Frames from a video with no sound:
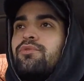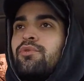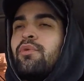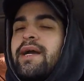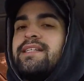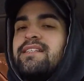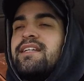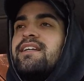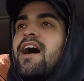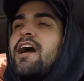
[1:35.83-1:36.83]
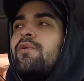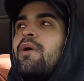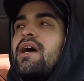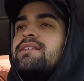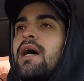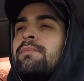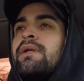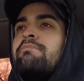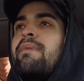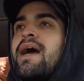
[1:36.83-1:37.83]
raising it height-wise. I'm
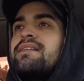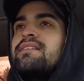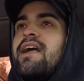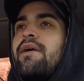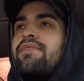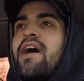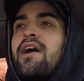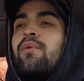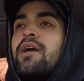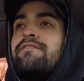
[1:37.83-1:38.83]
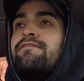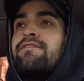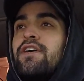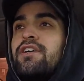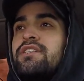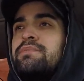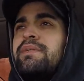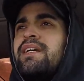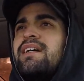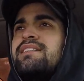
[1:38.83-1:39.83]
gonna max it out that way first
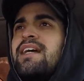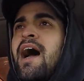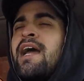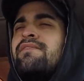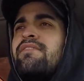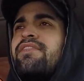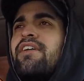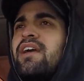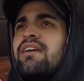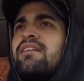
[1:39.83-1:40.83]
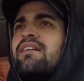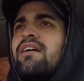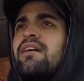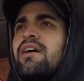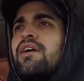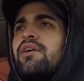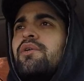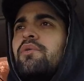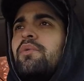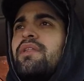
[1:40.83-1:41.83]
because I even think
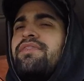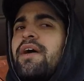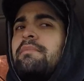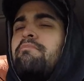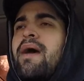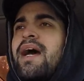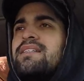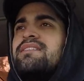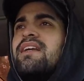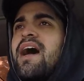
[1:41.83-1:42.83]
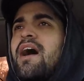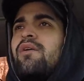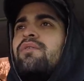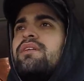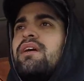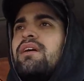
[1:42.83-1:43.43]
with them maxed out,